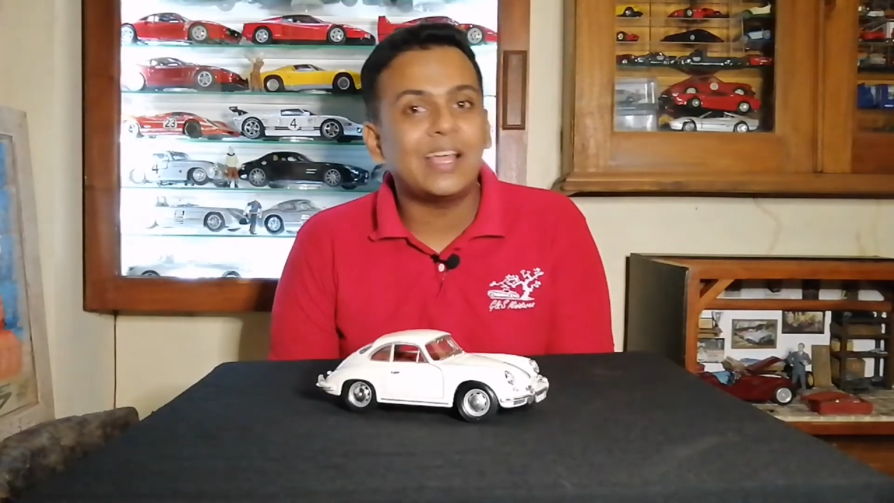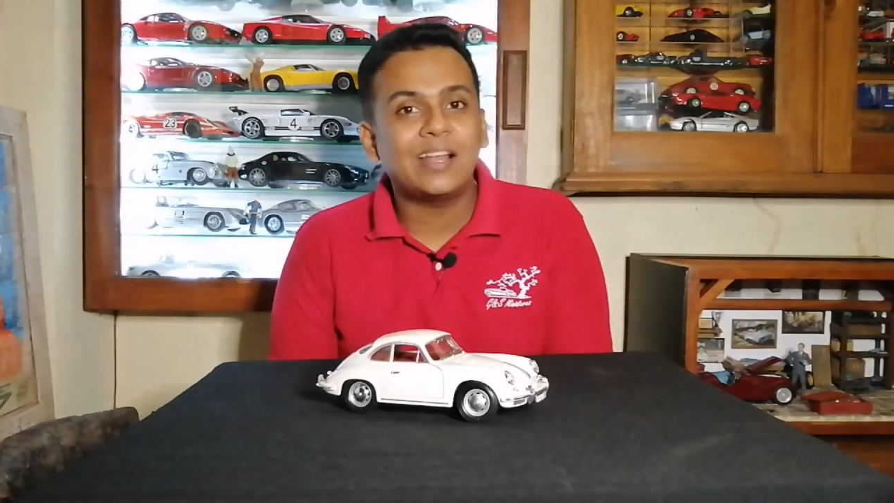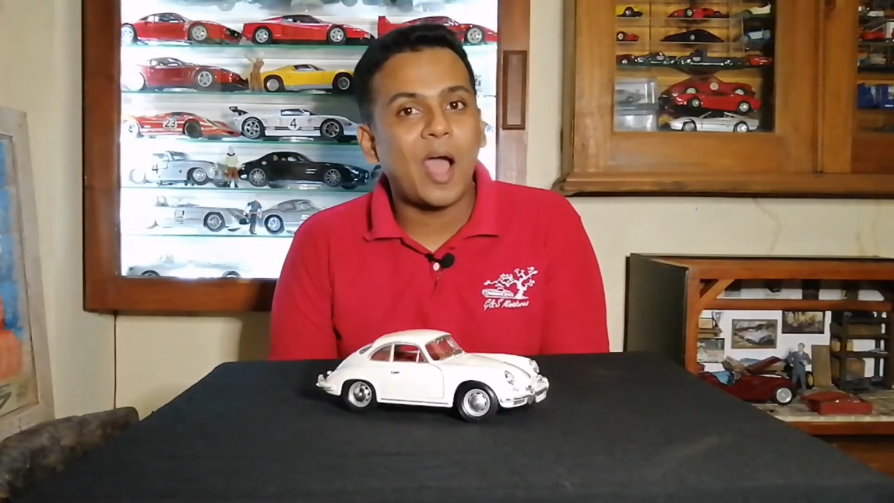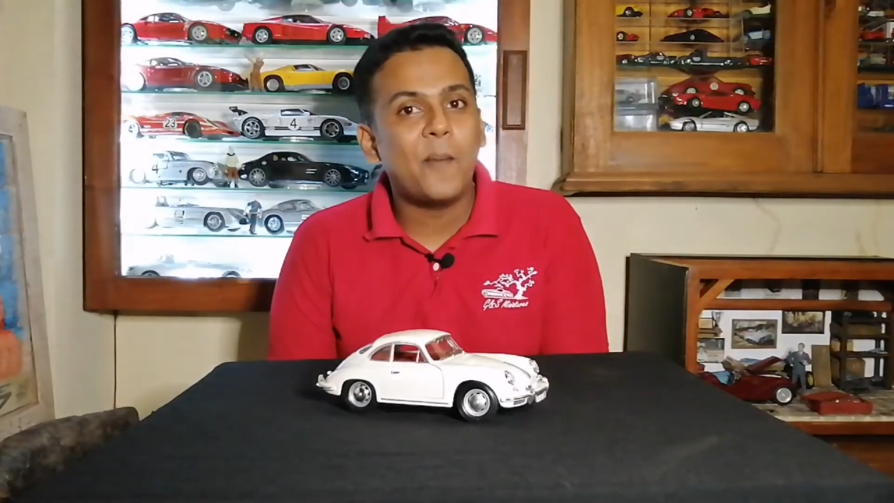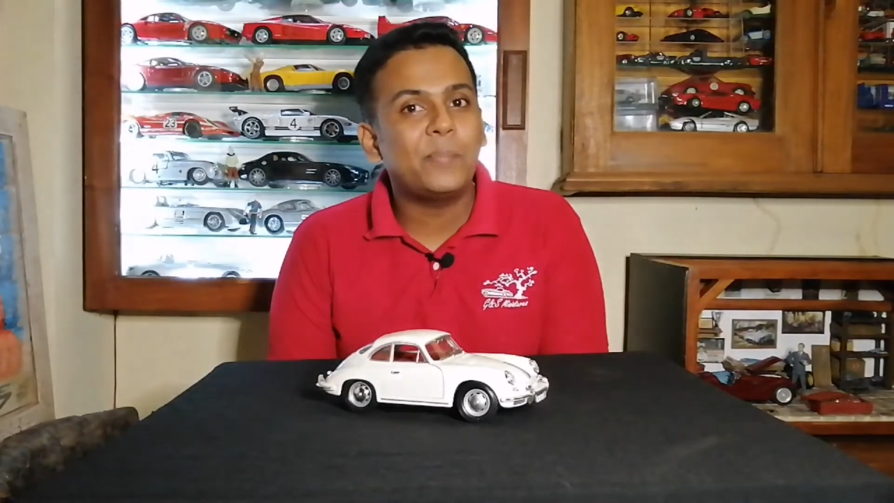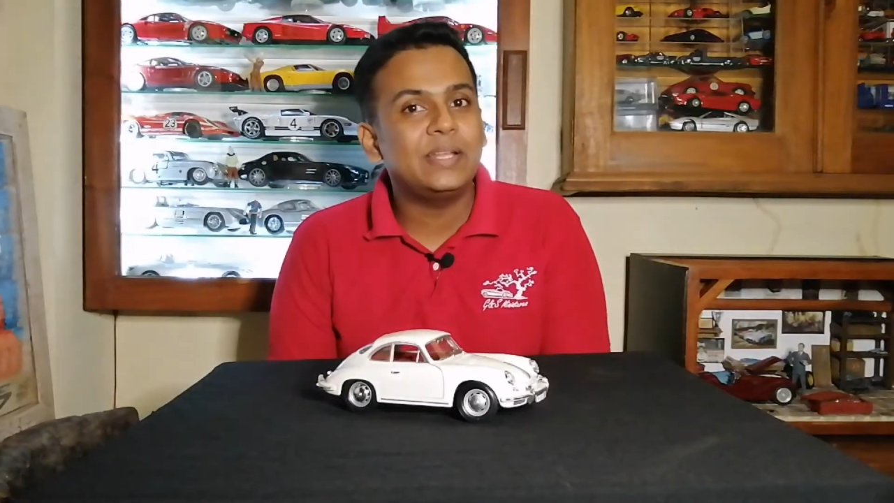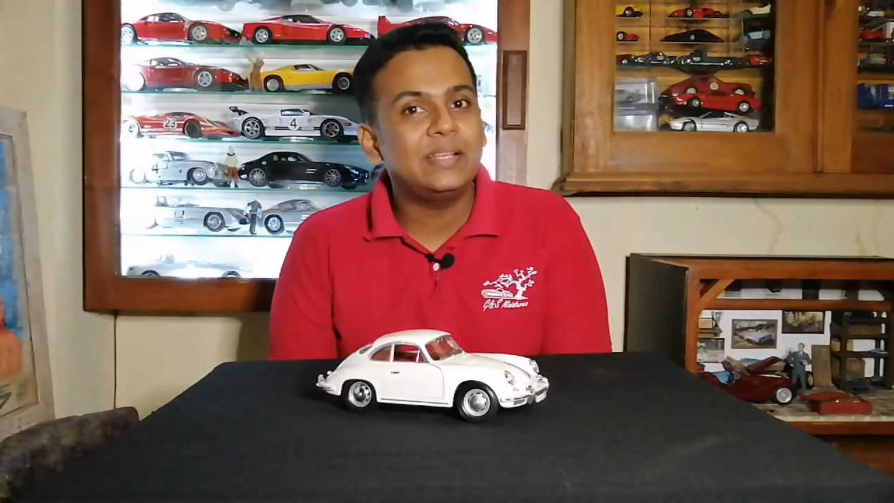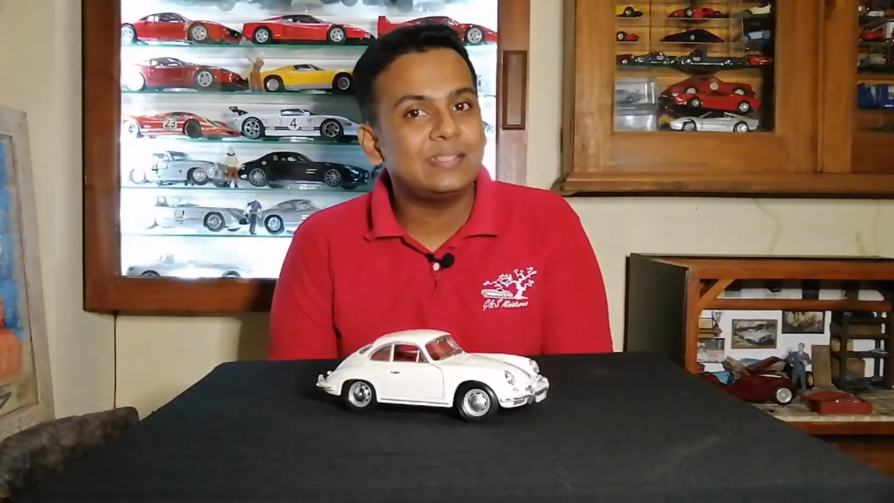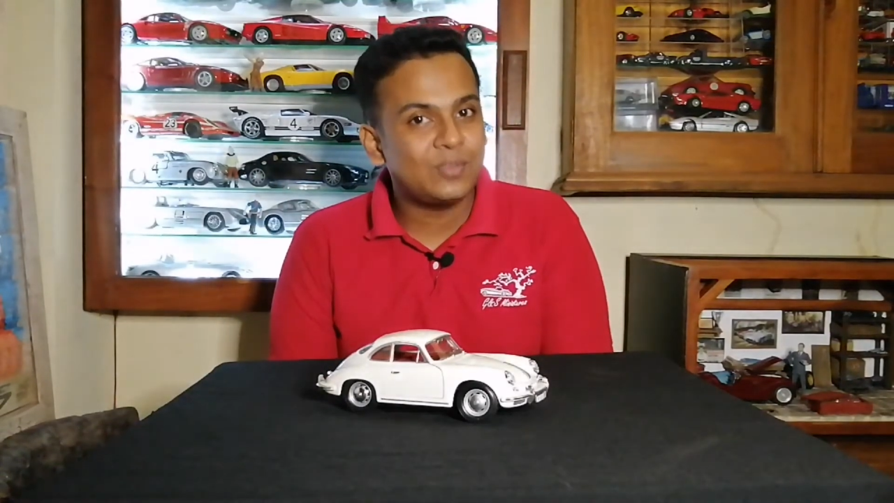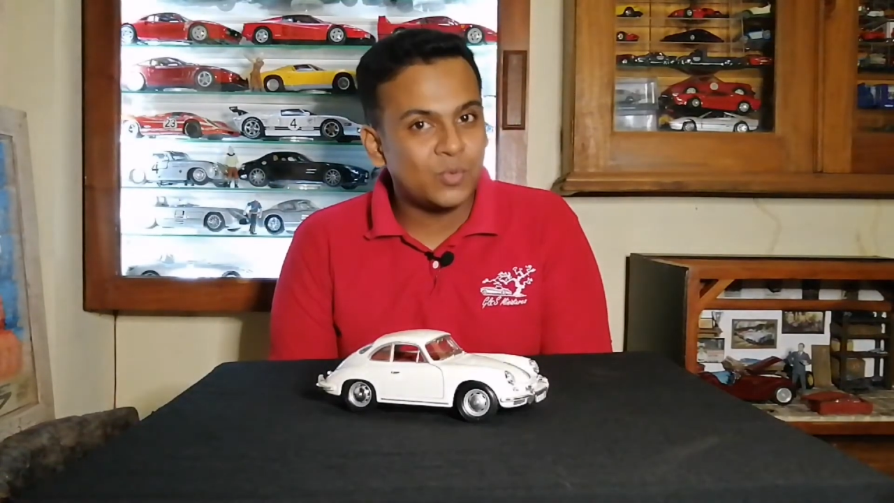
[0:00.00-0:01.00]
that
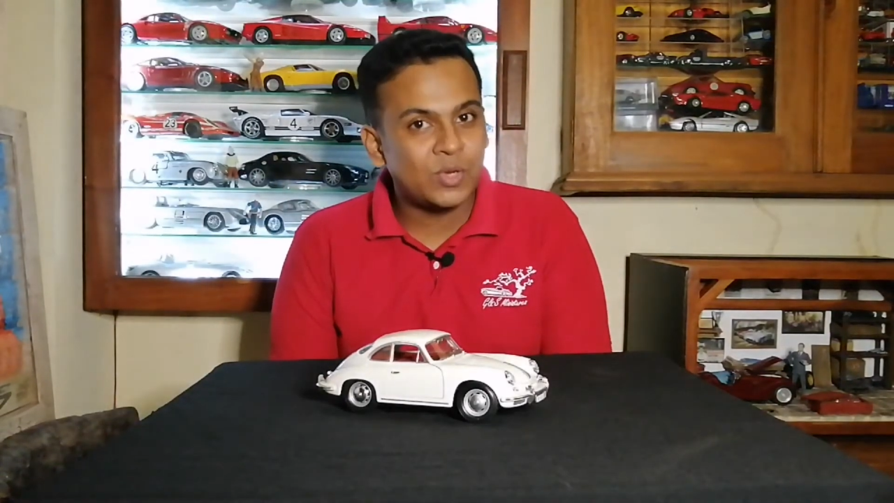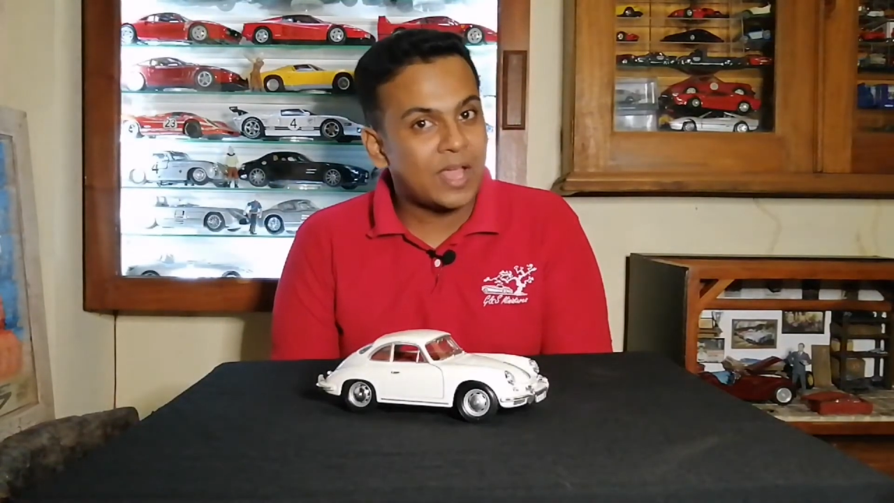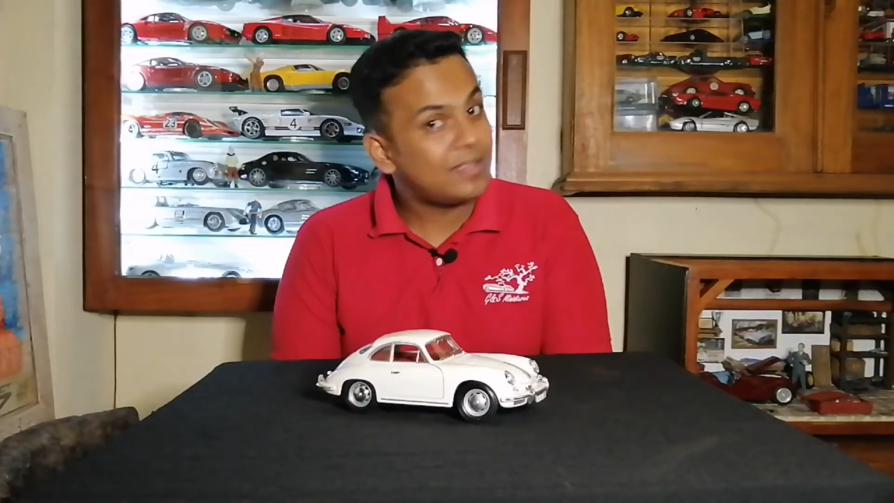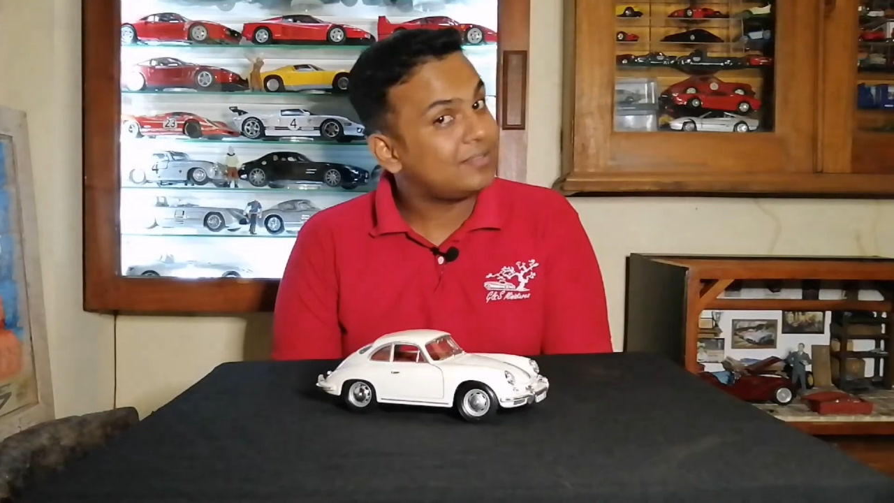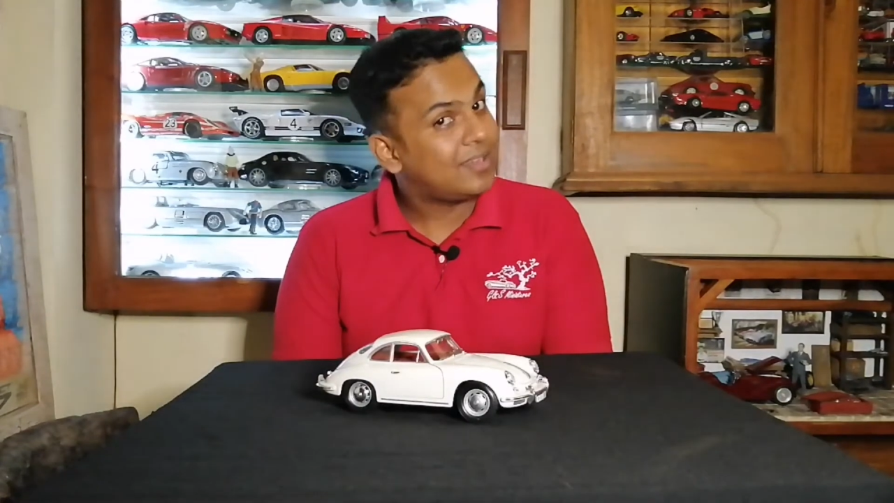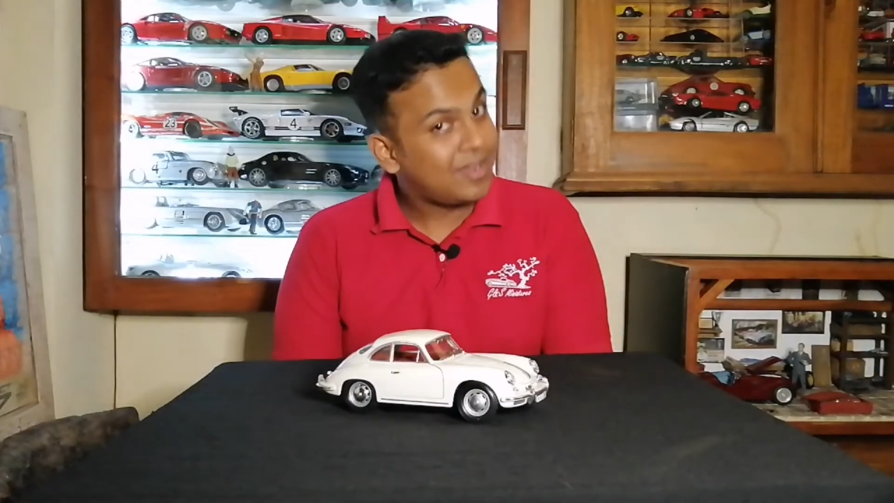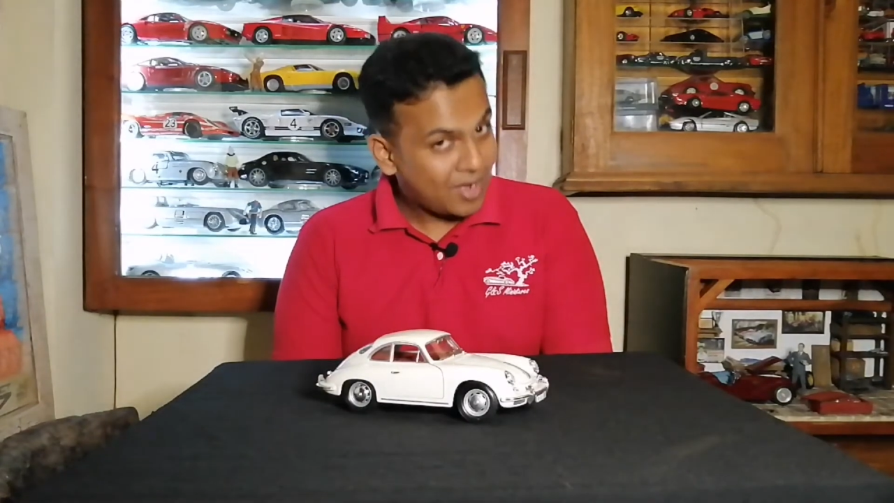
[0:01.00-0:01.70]
company is known as